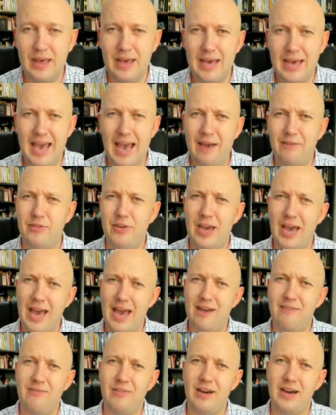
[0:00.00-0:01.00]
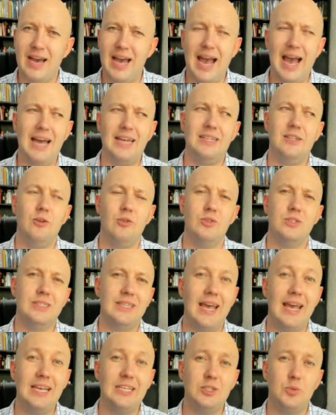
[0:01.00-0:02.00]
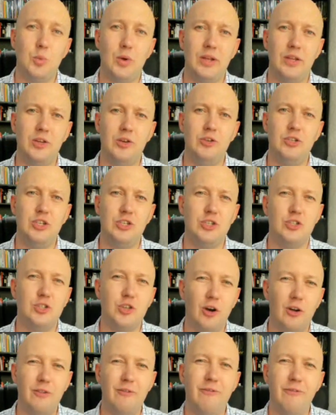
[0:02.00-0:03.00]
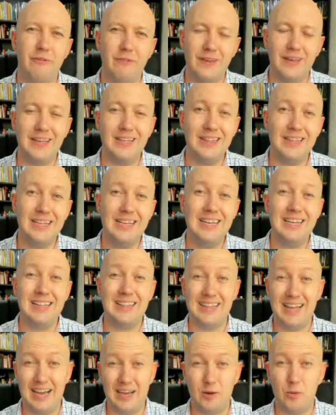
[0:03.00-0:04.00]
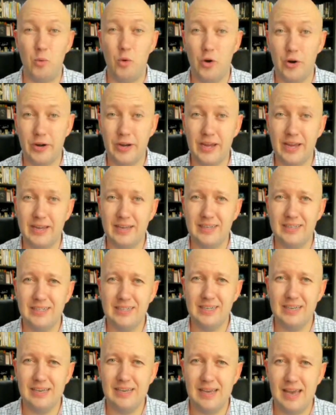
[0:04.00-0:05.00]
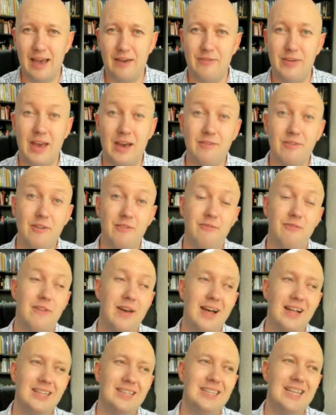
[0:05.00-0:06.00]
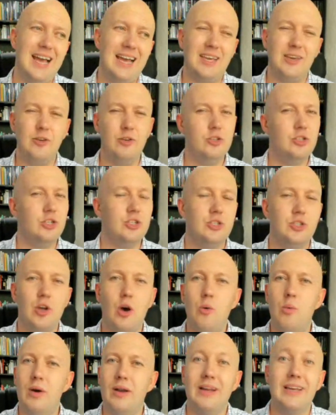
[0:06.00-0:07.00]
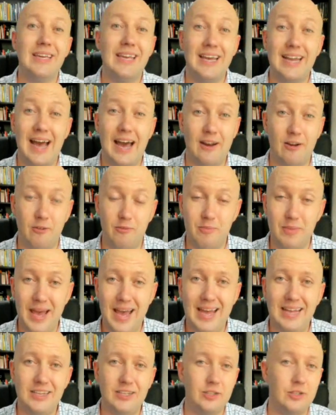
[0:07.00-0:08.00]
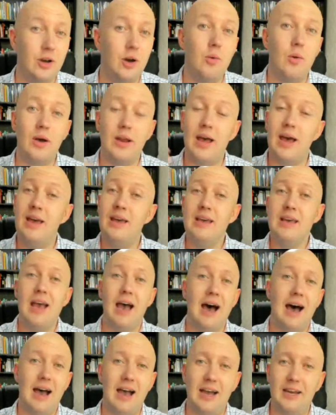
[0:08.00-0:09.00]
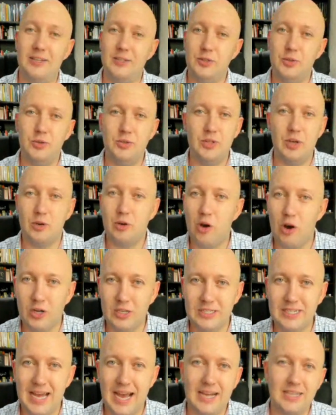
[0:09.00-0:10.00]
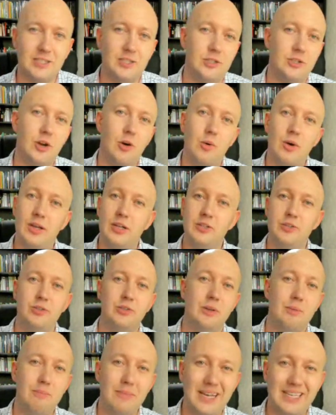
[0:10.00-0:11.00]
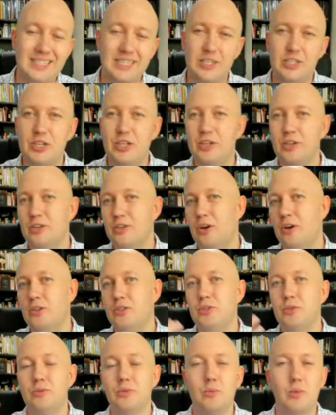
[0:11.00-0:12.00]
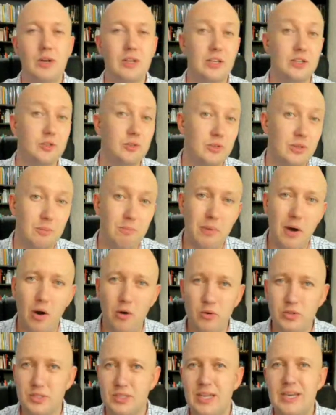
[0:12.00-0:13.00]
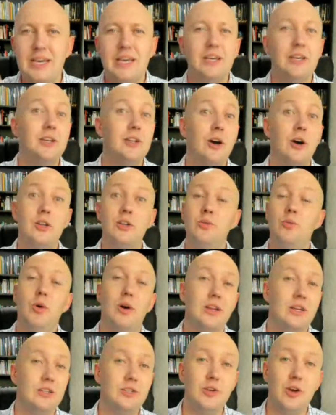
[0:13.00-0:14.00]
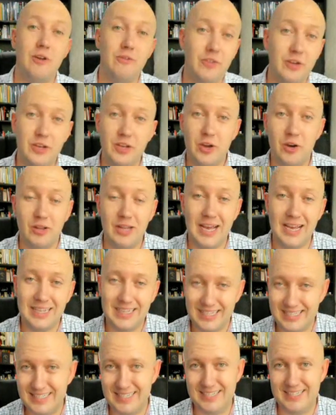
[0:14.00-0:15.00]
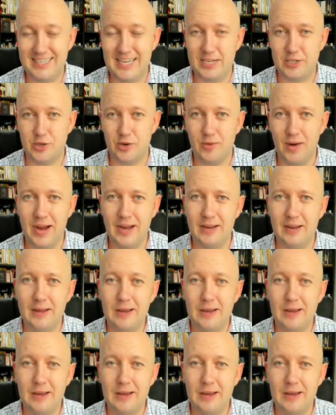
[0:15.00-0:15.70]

Have you ever had those days when you just don't feel like working? Have you ever felt like you just don't want to get out of bed? You don't want to do the contacts. You don't want to do the messaging. You don't want to do the post. You don't want to do a video like this, etc., right?